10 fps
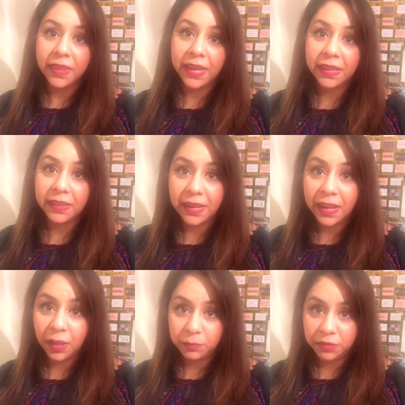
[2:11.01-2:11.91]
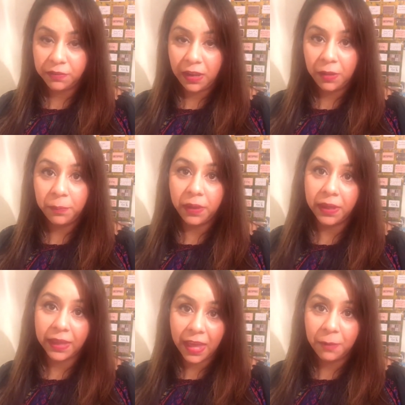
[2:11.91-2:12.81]
They can then help develop
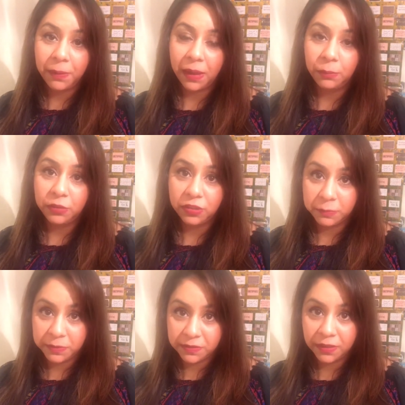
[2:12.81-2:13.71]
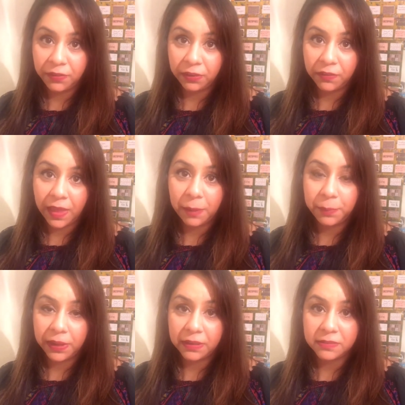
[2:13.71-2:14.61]
a care plan which is specific for
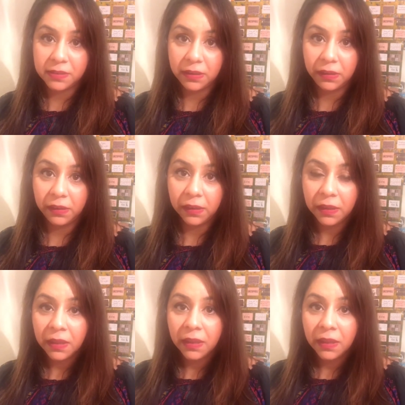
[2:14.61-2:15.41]
that person.